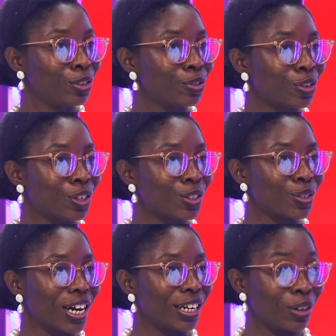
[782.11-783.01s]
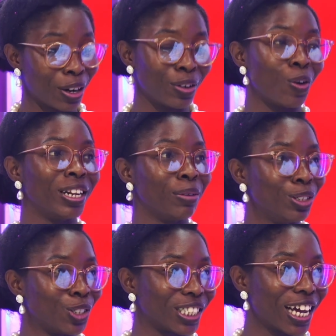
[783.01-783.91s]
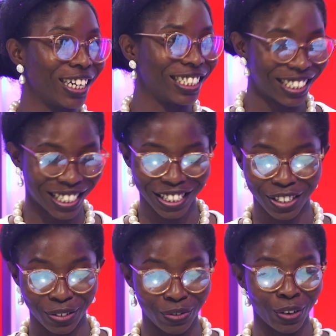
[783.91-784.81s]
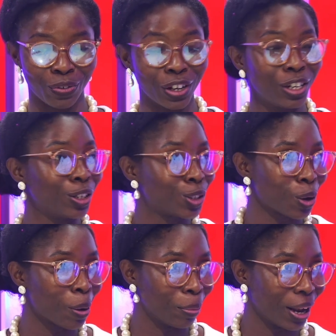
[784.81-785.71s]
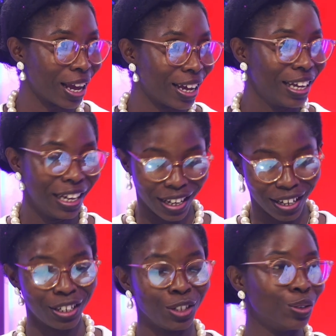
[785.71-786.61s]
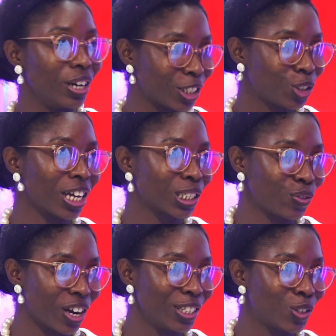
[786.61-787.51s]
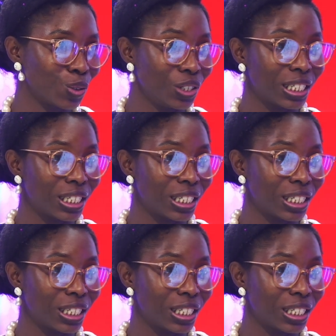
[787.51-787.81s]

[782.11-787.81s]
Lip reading: forgot to add, or let me just add it, the failure to comply, you attract fines to it.